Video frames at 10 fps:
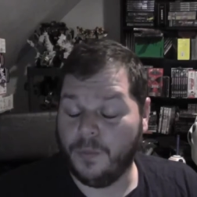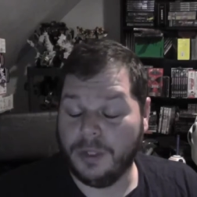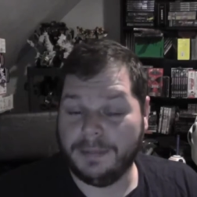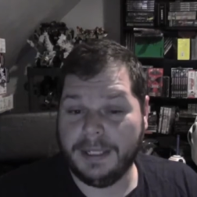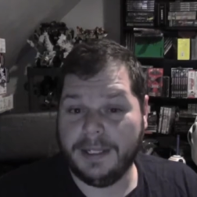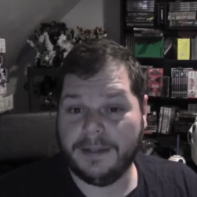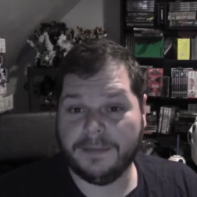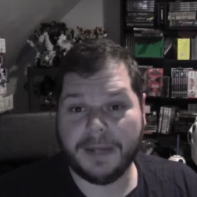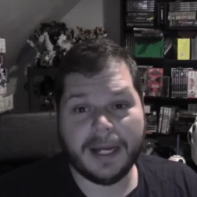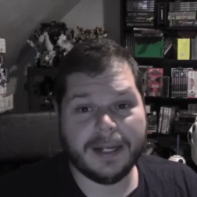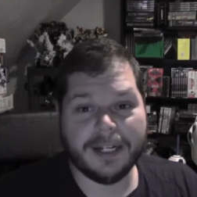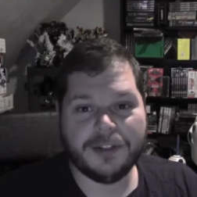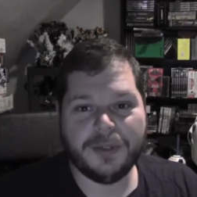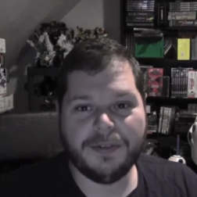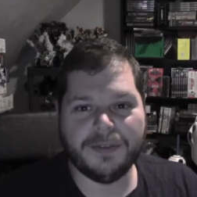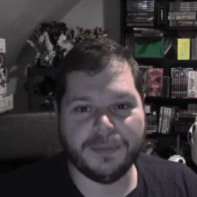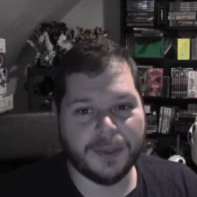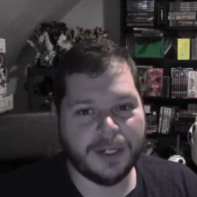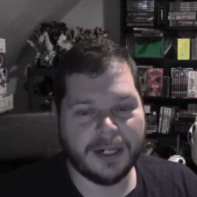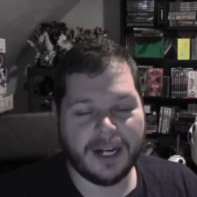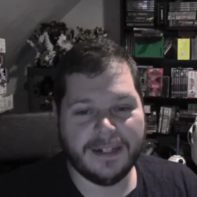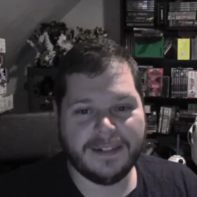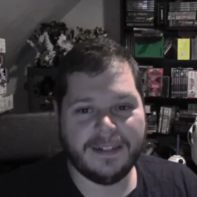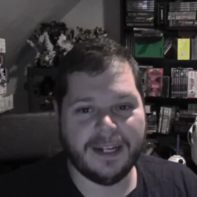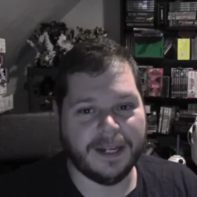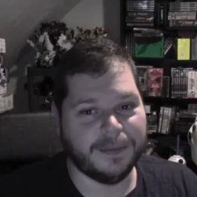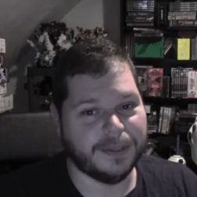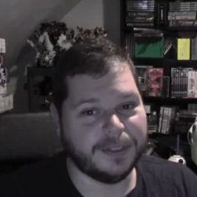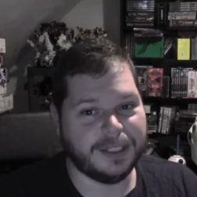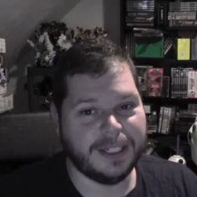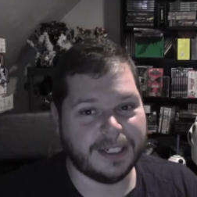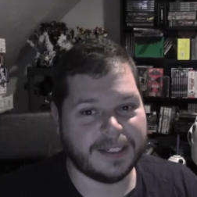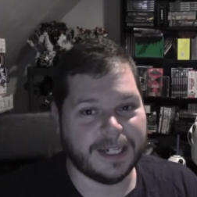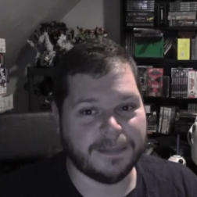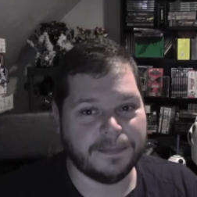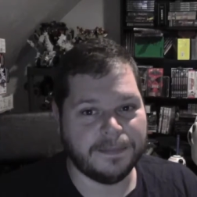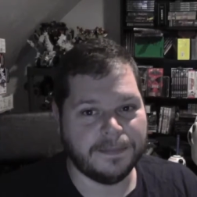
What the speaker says: We'll be back next week with more content, and we'll see you next time.